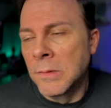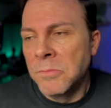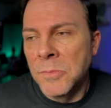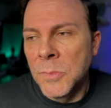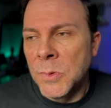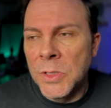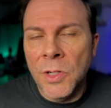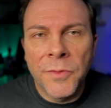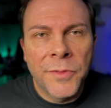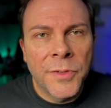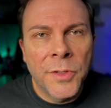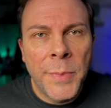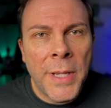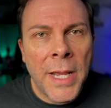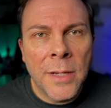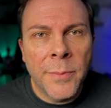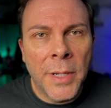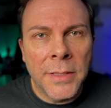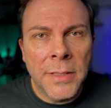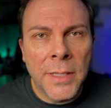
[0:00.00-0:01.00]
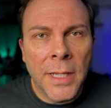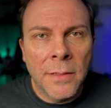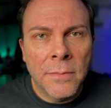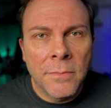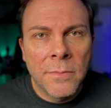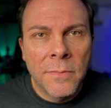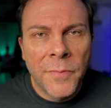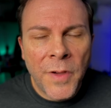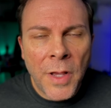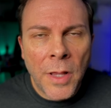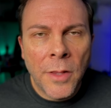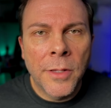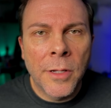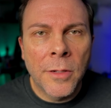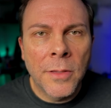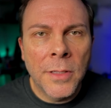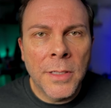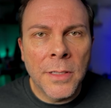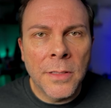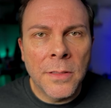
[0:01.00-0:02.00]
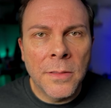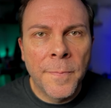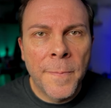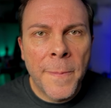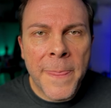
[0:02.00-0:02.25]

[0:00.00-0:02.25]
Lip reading: don't feel bad about that. Follow their lead.